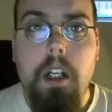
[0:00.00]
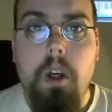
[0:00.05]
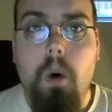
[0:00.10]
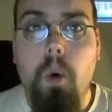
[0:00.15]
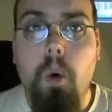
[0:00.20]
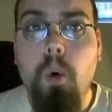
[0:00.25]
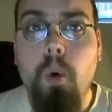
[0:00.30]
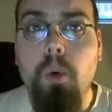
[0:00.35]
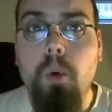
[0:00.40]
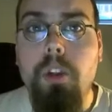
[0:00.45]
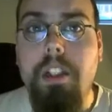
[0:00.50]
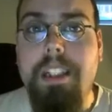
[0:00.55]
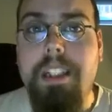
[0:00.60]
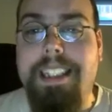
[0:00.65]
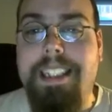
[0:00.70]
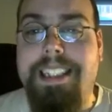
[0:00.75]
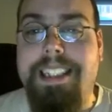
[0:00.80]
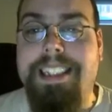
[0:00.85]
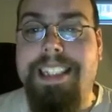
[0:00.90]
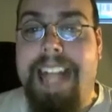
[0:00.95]
Old
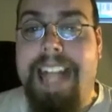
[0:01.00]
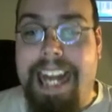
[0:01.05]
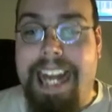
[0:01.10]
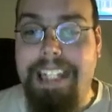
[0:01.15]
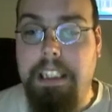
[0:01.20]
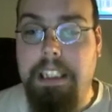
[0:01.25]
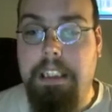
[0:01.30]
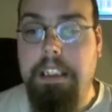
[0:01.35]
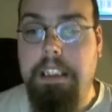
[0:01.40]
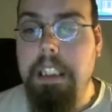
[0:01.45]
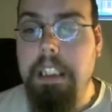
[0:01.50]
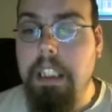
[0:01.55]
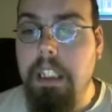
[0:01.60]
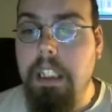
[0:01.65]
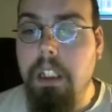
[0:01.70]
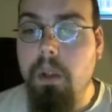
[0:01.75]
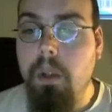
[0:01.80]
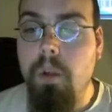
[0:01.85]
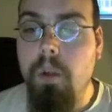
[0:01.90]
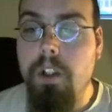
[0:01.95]
Latin,
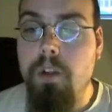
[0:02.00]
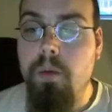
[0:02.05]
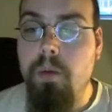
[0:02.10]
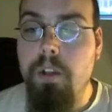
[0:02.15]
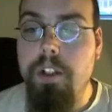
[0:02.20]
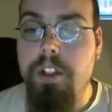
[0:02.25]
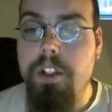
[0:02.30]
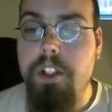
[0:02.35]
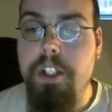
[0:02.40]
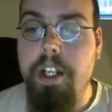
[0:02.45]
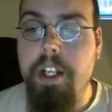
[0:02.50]
which was